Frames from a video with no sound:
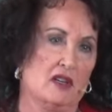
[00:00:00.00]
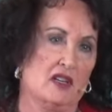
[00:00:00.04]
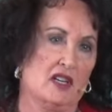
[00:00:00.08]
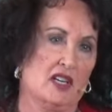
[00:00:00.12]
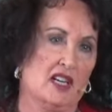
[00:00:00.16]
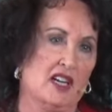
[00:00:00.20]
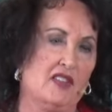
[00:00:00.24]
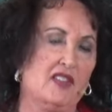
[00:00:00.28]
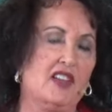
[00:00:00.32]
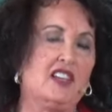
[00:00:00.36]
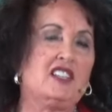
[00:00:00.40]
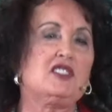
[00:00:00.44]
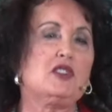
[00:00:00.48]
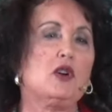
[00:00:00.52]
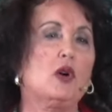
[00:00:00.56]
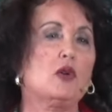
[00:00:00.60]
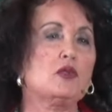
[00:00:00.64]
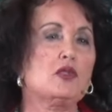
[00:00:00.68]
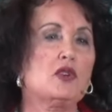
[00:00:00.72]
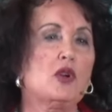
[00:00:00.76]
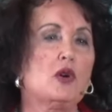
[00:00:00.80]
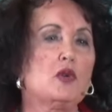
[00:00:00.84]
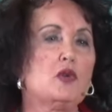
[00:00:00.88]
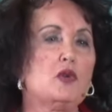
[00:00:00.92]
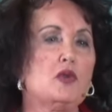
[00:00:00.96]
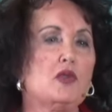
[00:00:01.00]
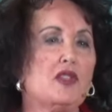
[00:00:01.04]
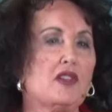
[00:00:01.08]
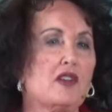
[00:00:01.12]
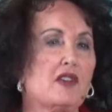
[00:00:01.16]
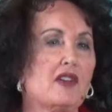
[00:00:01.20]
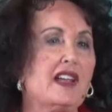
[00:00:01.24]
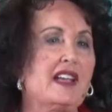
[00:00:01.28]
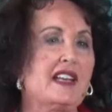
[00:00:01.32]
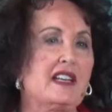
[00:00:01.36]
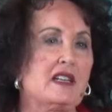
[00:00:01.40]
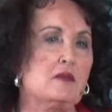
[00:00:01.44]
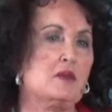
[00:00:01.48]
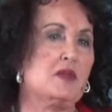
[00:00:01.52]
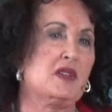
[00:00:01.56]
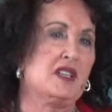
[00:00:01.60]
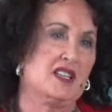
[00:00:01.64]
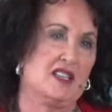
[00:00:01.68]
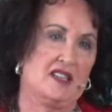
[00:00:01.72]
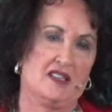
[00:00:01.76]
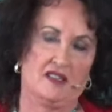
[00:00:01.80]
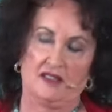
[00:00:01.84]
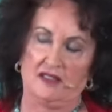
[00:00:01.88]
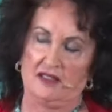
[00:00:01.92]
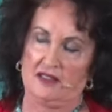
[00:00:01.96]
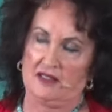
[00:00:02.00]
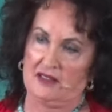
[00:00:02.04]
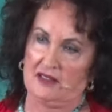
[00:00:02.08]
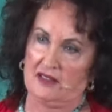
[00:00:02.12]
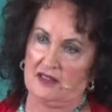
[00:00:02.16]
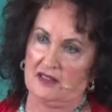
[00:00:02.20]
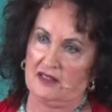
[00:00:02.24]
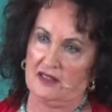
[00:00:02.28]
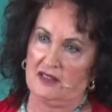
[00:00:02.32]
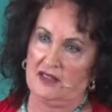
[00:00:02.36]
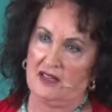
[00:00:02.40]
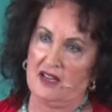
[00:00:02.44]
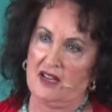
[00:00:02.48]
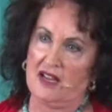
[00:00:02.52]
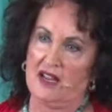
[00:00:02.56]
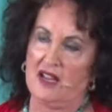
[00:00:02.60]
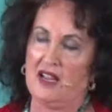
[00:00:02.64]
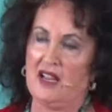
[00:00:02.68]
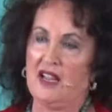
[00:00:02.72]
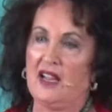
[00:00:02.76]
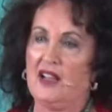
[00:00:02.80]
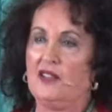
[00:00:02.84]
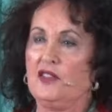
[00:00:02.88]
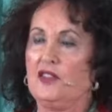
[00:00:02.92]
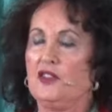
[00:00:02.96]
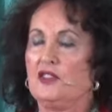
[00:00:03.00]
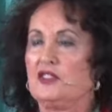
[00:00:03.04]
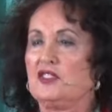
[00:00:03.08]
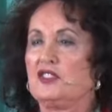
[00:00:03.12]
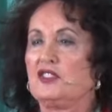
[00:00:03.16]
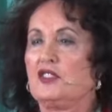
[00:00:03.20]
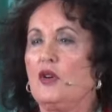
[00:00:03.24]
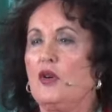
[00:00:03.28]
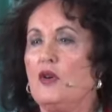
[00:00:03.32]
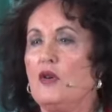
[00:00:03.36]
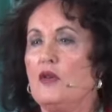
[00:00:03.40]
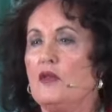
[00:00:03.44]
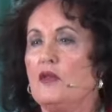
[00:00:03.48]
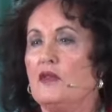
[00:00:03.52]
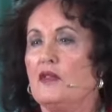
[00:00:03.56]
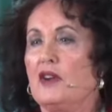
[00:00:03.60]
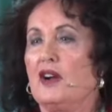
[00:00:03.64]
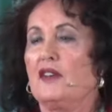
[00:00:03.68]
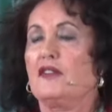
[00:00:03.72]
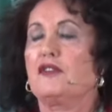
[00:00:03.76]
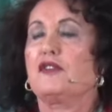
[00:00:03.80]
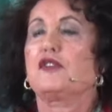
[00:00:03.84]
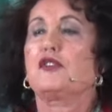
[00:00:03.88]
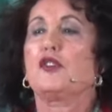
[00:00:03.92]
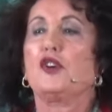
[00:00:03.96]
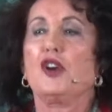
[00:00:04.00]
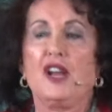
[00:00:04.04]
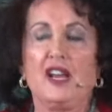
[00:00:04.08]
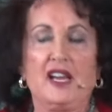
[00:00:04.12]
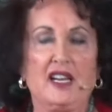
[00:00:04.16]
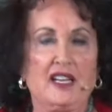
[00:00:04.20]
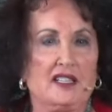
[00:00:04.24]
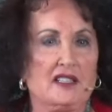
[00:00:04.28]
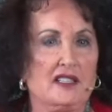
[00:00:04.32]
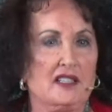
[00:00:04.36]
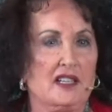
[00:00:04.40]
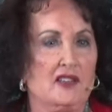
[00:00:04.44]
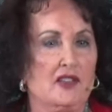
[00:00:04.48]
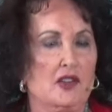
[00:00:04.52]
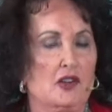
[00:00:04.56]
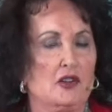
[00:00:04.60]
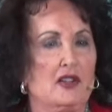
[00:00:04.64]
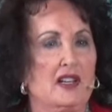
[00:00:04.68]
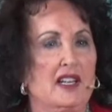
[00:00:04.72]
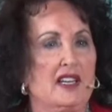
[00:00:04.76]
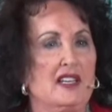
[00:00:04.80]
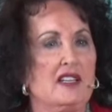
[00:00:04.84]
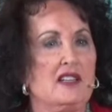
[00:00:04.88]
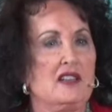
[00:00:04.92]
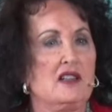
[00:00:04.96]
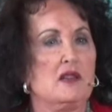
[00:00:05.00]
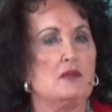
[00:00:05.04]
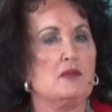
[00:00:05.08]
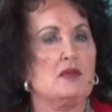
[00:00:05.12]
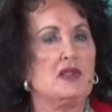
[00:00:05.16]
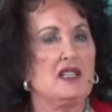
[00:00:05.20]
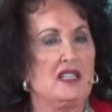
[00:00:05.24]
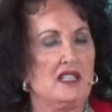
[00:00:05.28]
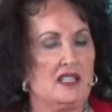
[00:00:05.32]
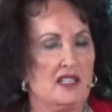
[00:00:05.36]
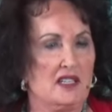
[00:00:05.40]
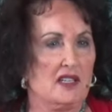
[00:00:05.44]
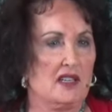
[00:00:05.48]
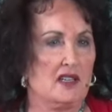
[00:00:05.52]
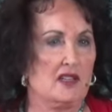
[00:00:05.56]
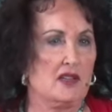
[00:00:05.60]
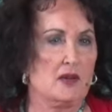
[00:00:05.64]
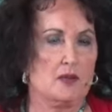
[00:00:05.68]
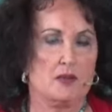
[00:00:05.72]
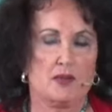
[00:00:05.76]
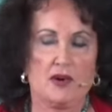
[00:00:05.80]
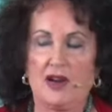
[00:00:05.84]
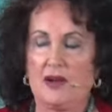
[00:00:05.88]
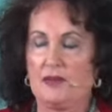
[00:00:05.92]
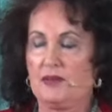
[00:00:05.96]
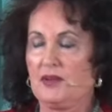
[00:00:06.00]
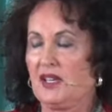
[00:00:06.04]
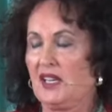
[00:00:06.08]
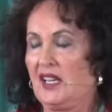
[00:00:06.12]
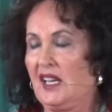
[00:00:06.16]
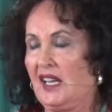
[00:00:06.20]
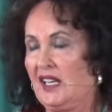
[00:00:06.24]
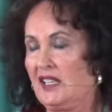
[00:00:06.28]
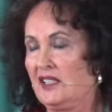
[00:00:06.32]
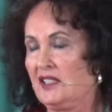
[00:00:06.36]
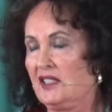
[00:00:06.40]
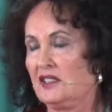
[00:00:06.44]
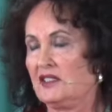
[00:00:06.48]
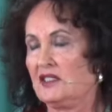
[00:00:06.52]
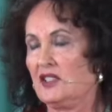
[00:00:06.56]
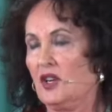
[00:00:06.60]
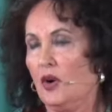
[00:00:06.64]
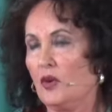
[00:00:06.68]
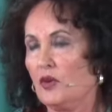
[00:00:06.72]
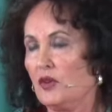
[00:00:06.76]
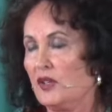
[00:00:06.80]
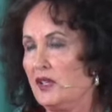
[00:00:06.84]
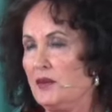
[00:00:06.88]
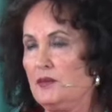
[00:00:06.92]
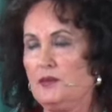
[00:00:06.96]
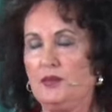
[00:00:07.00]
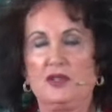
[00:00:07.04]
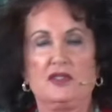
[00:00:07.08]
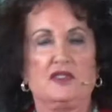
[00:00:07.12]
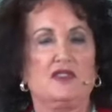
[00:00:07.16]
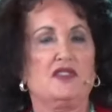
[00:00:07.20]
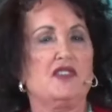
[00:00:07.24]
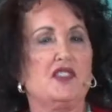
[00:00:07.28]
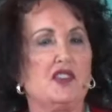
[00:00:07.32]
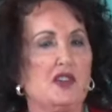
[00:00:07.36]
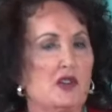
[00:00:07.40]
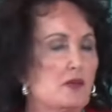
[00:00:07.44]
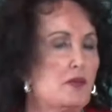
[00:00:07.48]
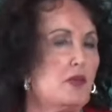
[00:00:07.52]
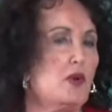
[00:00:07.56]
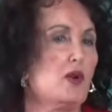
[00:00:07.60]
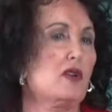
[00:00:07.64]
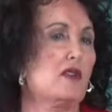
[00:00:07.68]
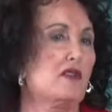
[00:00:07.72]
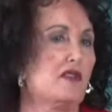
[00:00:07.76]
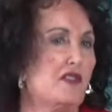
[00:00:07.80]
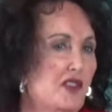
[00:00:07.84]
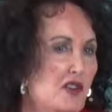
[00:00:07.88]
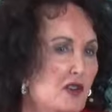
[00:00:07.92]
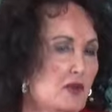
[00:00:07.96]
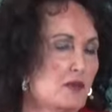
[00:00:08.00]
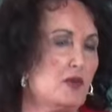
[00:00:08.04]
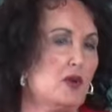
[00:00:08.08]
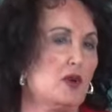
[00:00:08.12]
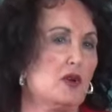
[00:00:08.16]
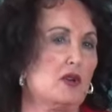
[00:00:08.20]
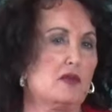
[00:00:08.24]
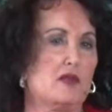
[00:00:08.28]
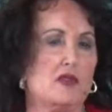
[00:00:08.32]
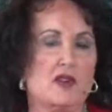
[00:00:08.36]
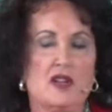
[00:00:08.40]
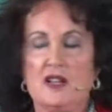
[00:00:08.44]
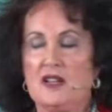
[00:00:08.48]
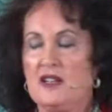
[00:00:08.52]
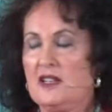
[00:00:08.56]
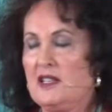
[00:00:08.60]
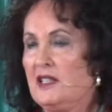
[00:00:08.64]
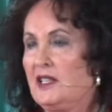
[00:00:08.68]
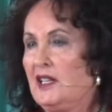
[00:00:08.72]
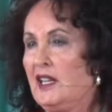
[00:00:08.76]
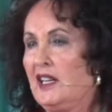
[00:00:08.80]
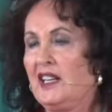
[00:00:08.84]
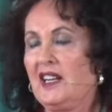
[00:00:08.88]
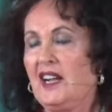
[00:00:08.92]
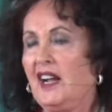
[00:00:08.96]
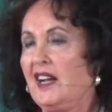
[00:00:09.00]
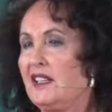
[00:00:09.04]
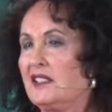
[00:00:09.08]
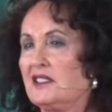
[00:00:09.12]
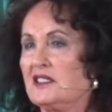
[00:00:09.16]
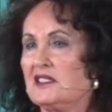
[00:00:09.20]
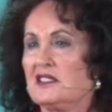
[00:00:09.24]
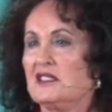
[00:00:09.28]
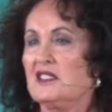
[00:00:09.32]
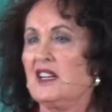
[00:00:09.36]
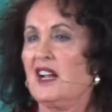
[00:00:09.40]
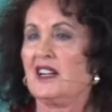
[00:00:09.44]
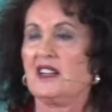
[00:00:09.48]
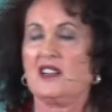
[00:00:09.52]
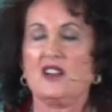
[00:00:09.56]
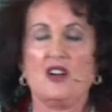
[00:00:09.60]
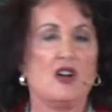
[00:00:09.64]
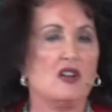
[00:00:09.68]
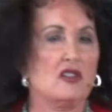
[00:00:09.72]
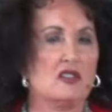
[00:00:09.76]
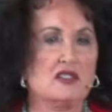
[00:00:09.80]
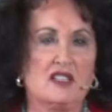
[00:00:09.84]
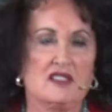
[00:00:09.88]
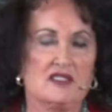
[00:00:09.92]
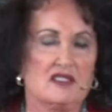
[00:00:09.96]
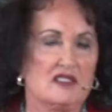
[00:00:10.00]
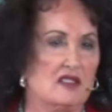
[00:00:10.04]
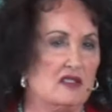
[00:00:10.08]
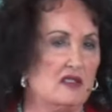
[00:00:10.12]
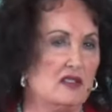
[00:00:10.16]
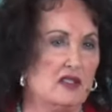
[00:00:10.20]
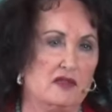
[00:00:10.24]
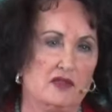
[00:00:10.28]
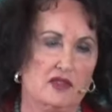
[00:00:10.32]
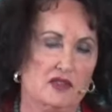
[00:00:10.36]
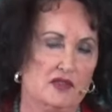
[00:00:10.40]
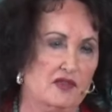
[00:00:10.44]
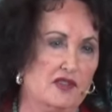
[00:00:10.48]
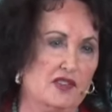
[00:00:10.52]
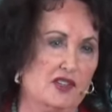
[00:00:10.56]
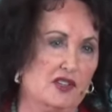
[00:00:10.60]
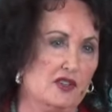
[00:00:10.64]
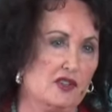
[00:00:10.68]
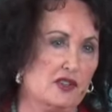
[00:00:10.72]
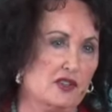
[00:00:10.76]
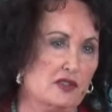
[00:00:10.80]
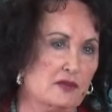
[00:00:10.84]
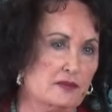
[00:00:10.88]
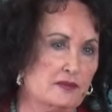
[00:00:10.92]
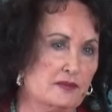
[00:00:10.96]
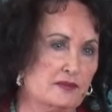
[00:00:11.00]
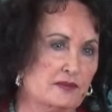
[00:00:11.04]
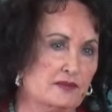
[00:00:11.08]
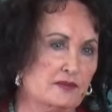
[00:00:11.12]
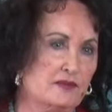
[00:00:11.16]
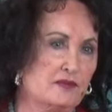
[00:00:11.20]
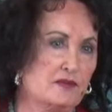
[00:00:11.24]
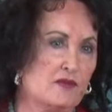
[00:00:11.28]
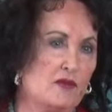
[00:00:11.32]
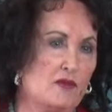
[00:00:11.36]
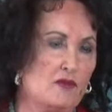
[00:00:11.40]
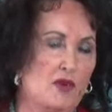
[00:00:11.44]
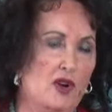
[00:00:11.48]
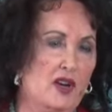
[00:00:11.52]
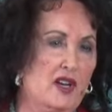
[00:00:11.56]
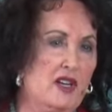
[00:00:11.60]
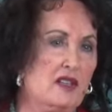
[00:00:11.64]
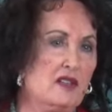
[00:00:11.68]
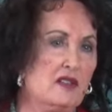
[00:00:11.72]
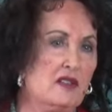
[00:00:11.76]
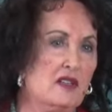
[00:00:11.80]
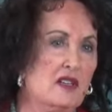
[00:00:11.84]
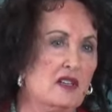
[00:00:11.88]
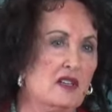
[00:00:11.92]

And they don't know who their enemy is. And they're so afraid, and they're letting the media and the propaganda totally put fear porn, fear porn. And God's not called us to live in fear, right?